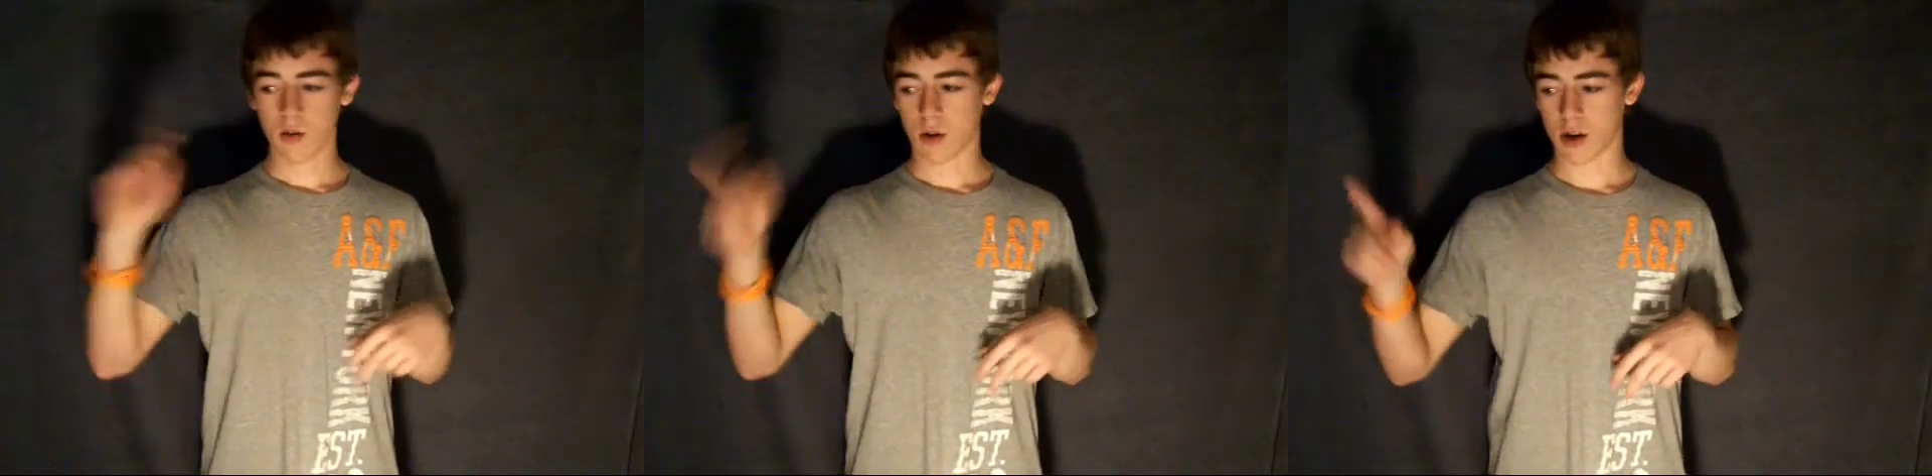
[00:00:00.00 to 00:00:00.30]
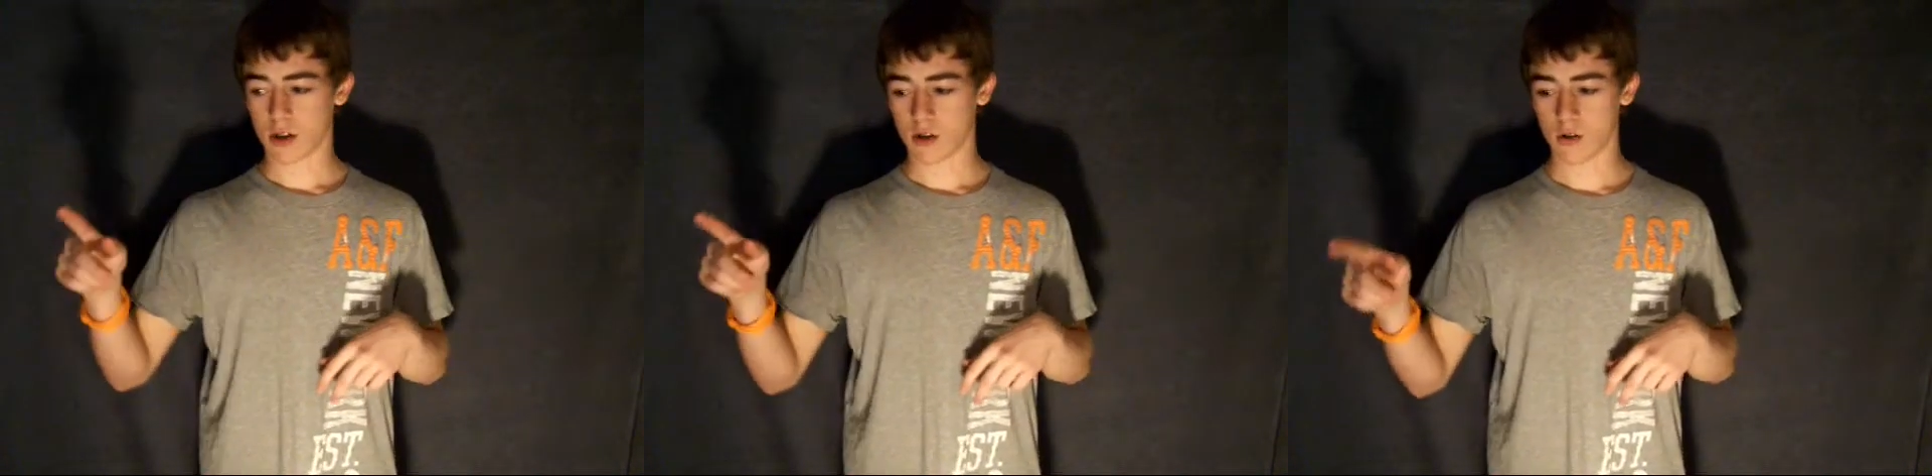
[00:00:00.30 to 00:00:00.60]

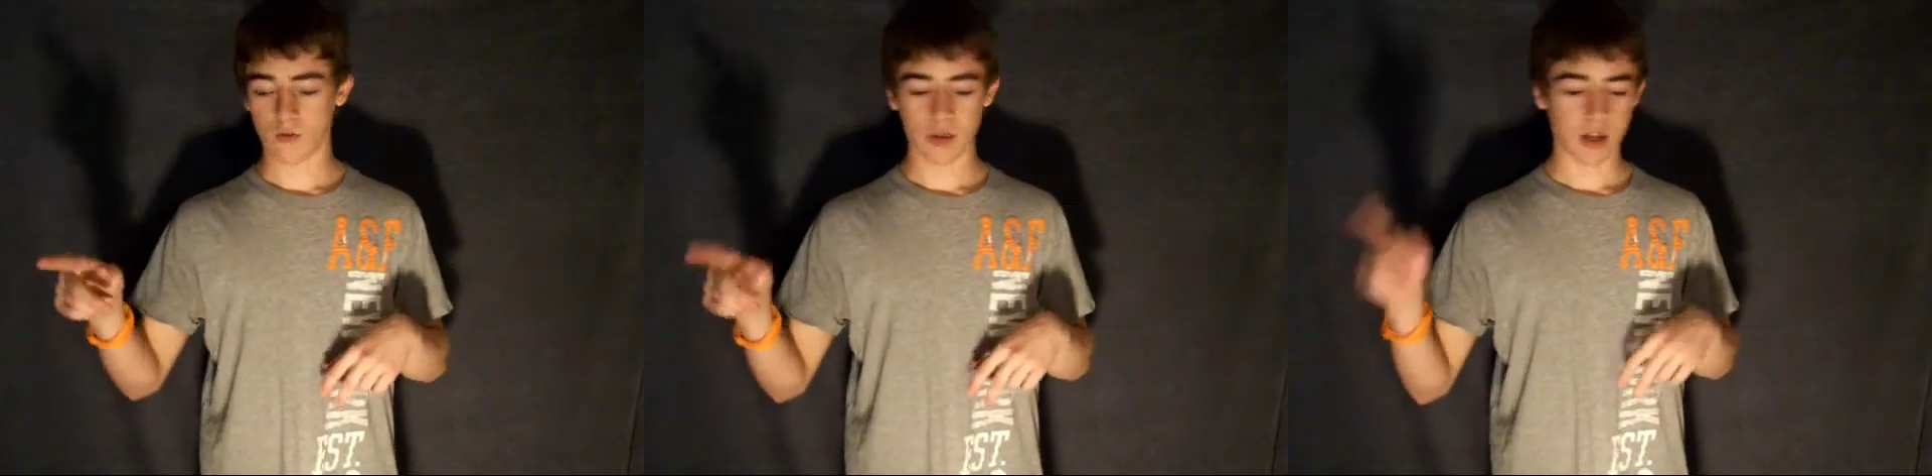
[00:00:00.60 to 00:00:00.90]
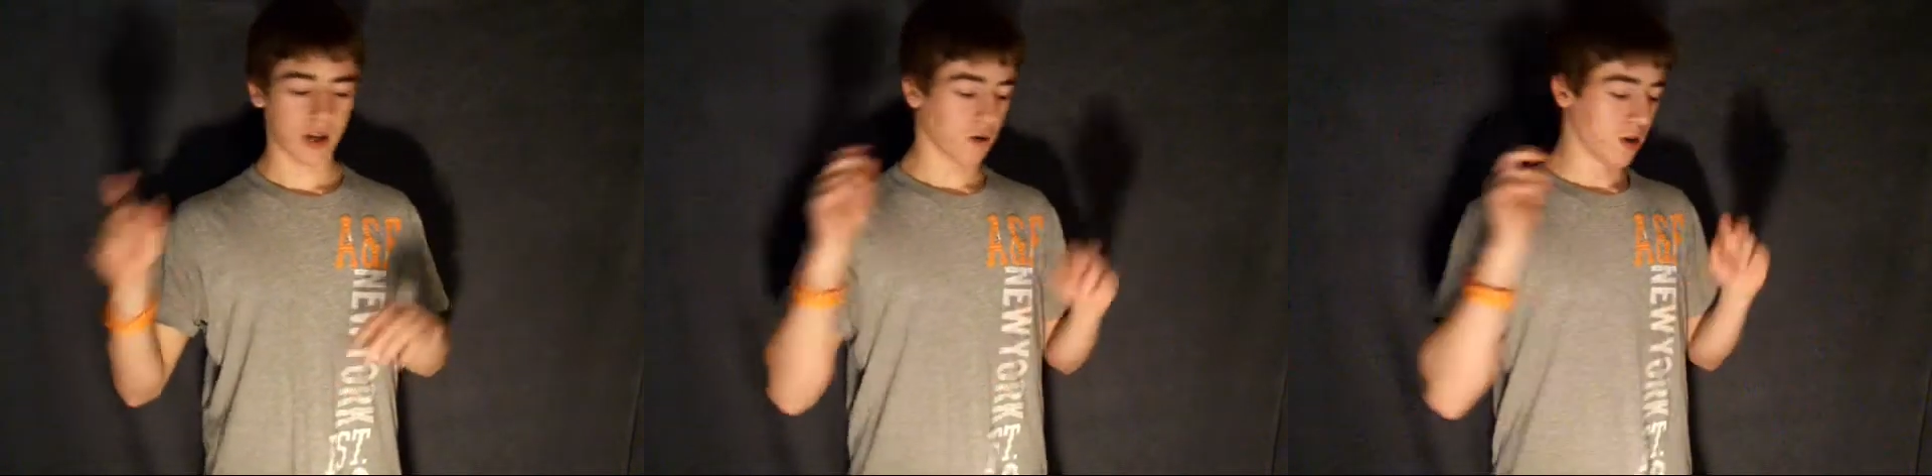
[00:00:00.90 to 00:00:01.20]
pause YouTube
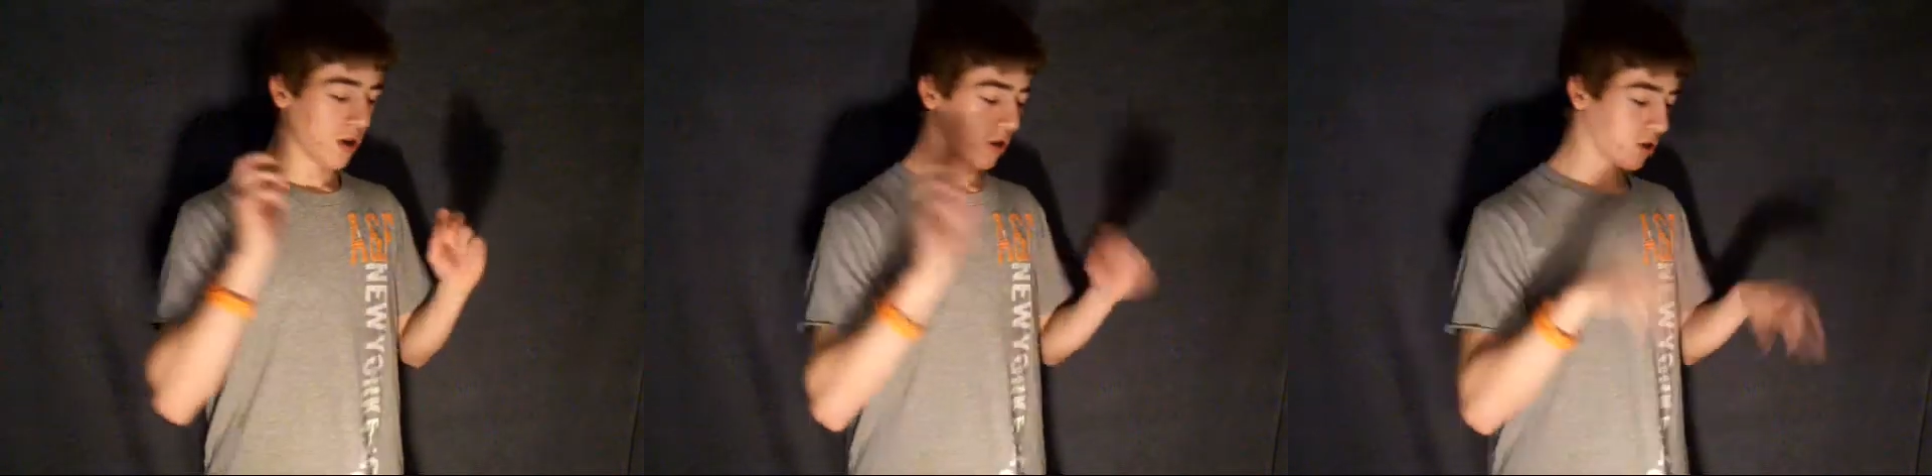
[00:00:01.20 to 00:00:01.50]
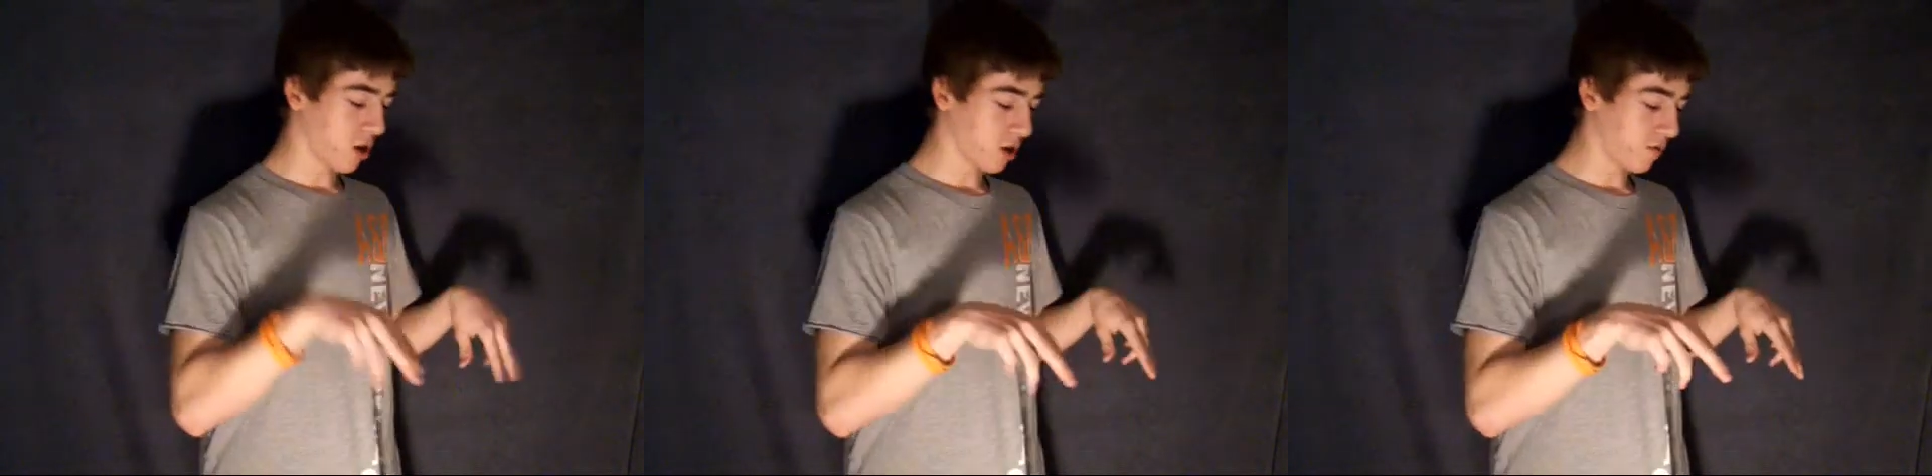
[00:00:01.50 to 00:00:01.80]
video,
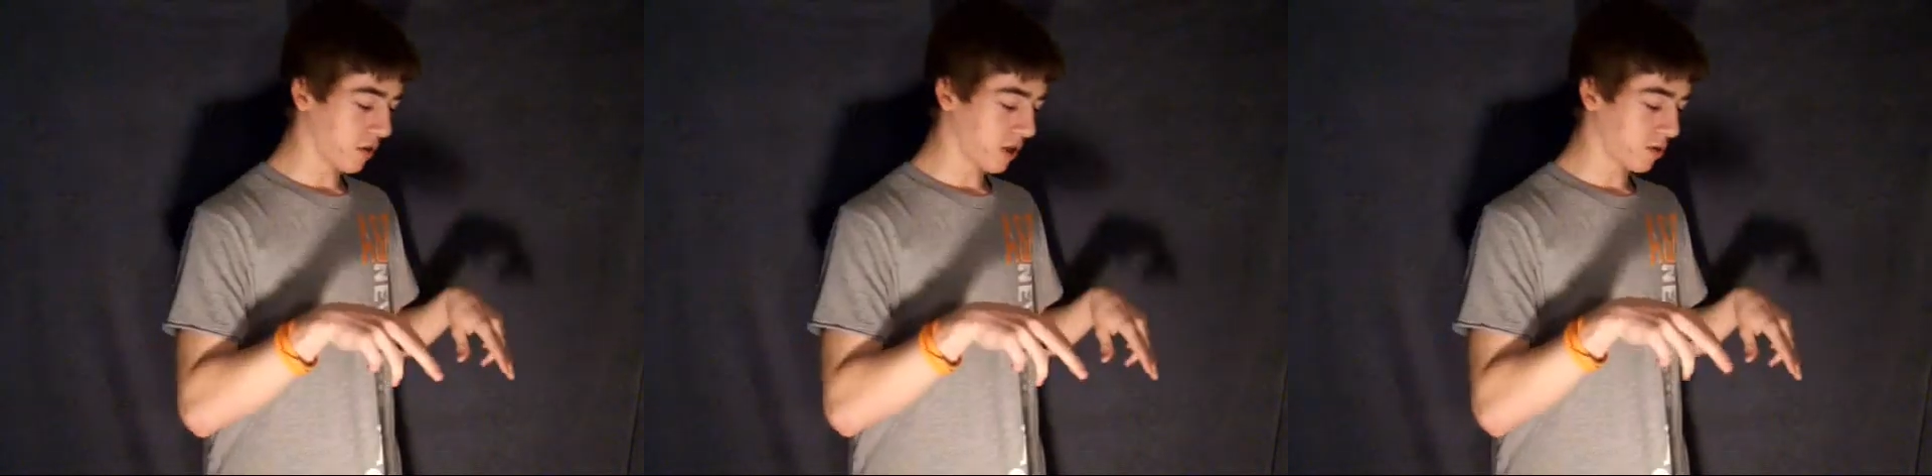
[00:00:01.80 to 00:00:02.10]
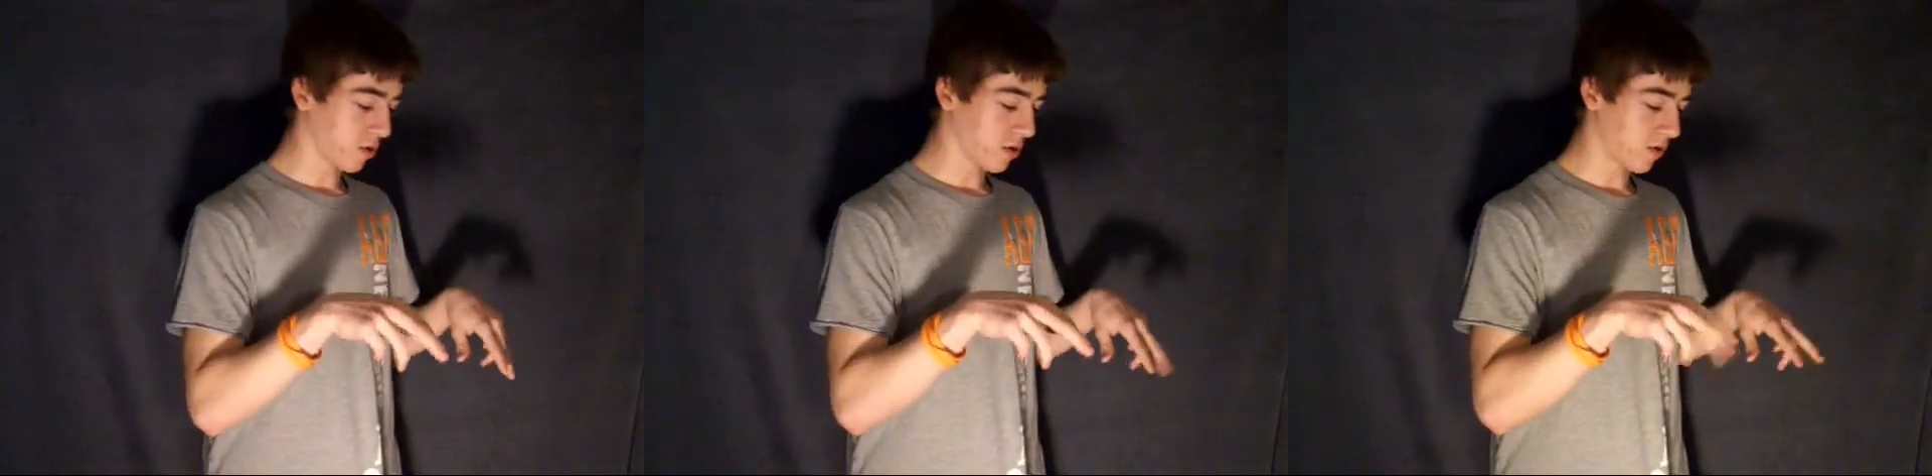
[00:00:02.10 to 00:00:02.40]
talk on
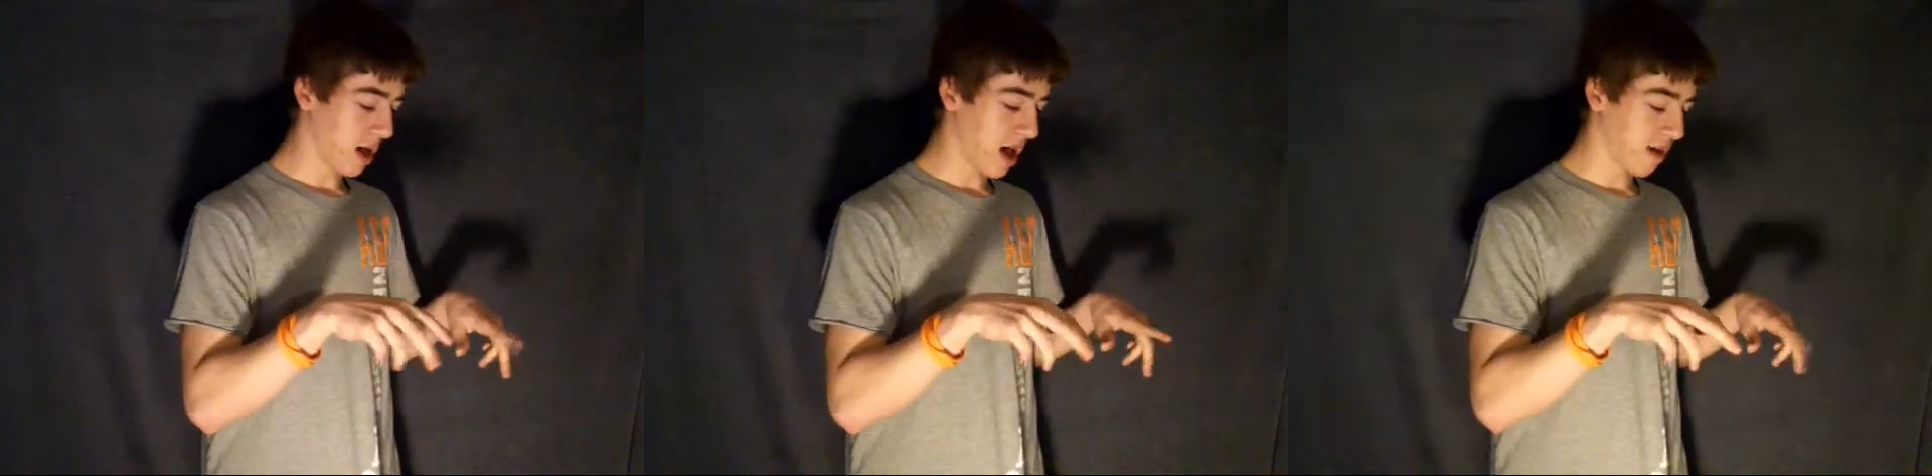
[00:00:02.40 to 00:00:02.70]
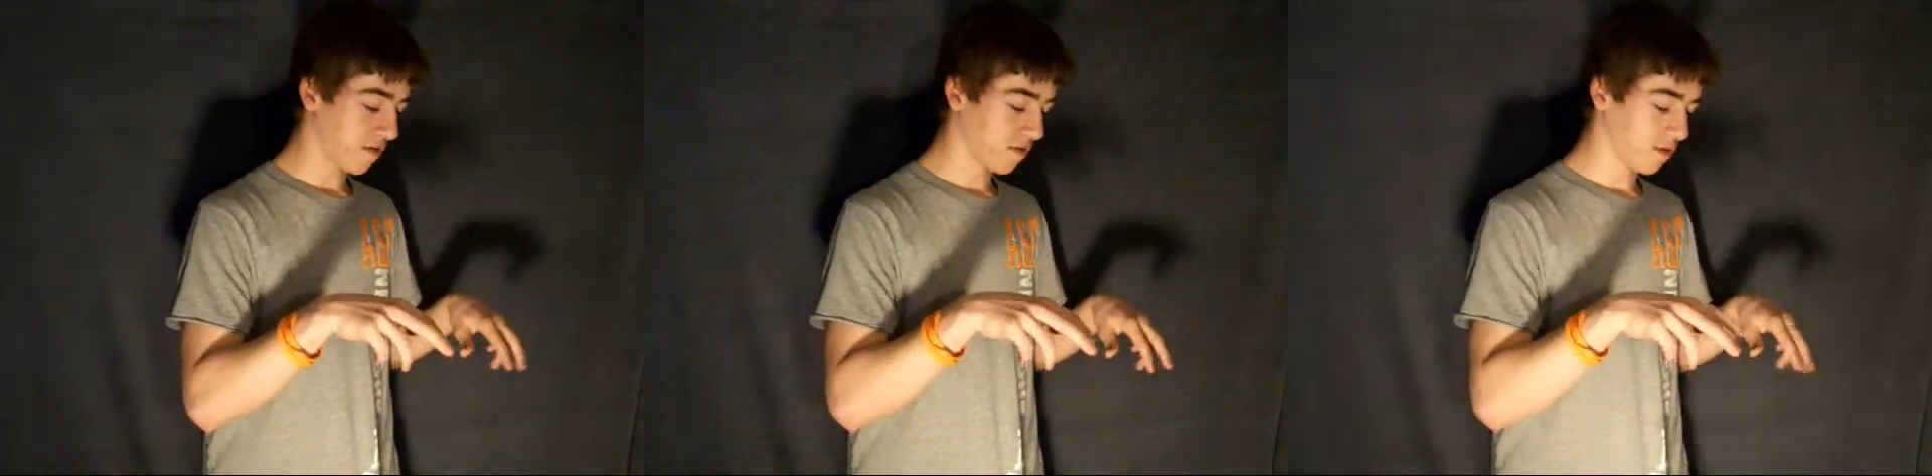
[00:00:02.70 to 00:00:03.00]
Facebook for
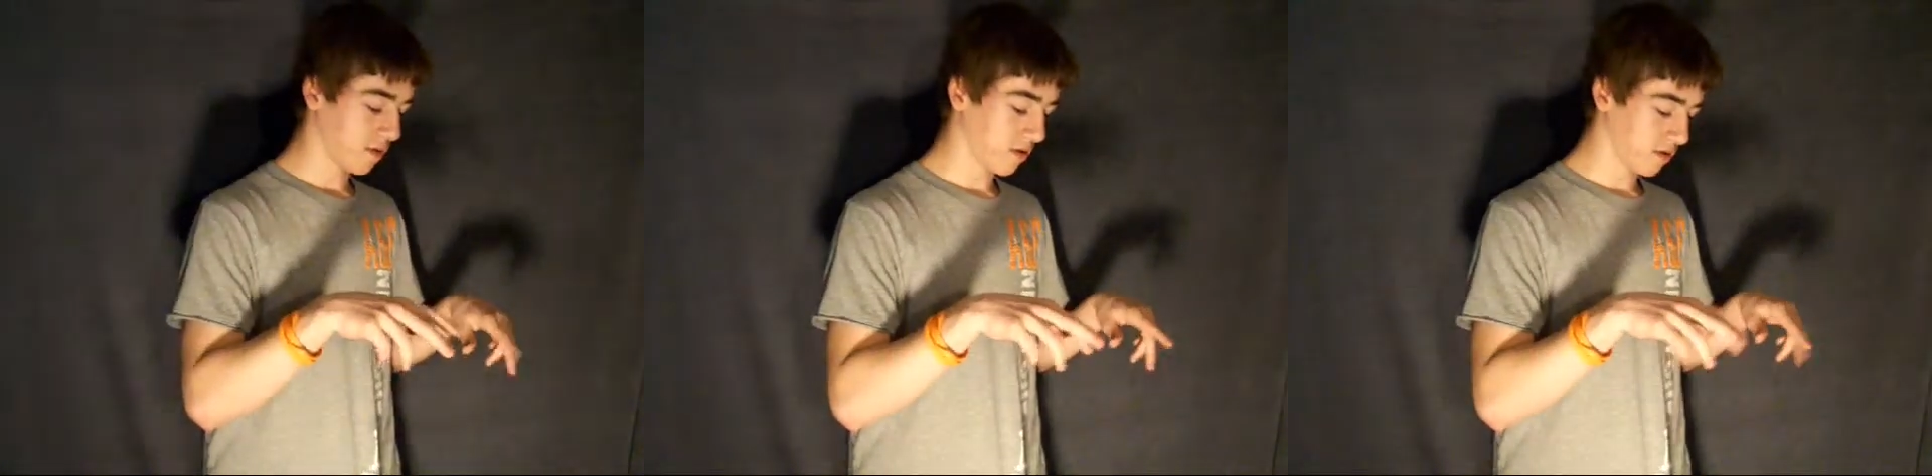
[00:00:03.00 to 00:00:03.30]
half